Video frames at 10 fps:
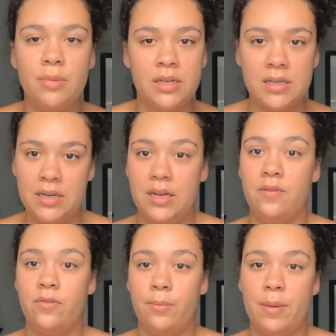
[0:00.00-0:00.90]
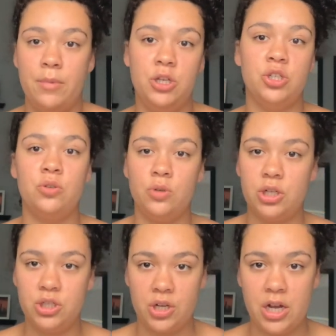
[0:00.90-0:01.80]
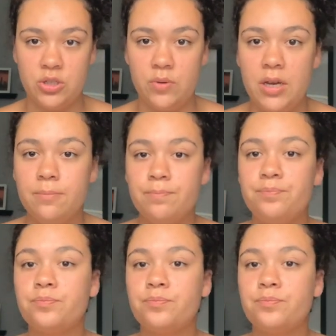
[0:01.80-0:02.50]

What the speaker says: because I need it for my major in order to graduate.